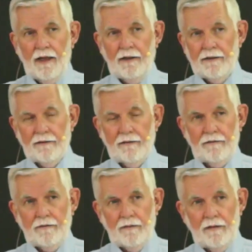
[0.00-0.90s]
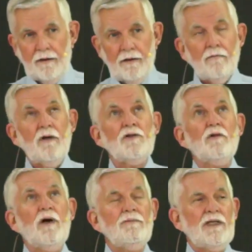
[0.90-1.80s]
Uh,
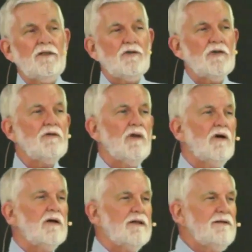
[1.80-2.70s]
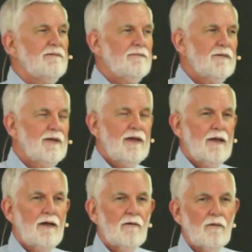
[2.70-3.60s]
what do you want me to do, Lord?
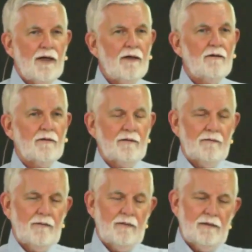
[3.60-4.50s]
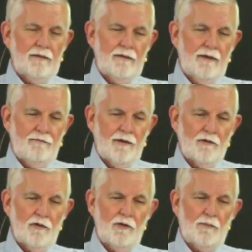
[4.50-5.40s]
Well, you have
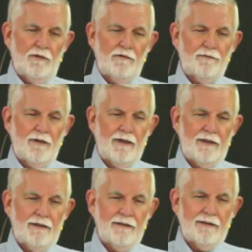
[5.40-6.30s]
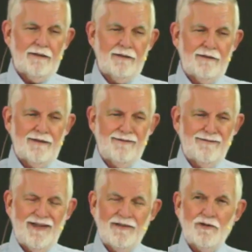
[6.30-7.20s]
a group of uh,
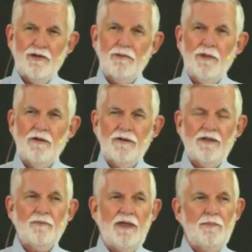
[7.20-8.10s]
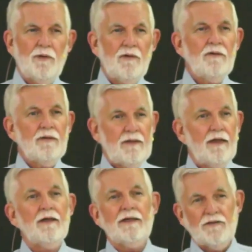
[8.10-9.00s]
around 2 million people.
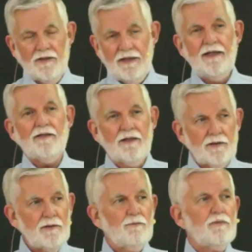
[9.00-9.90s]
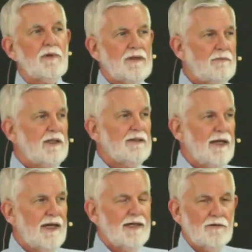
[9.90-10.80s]
Yeah, I see that. That's pretty
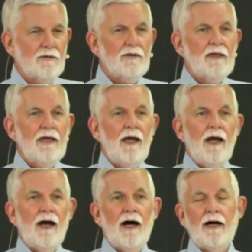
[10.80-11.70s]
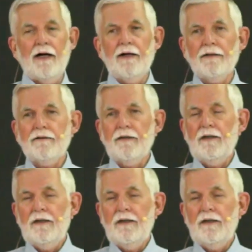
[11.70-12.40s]
big to handle. Uh,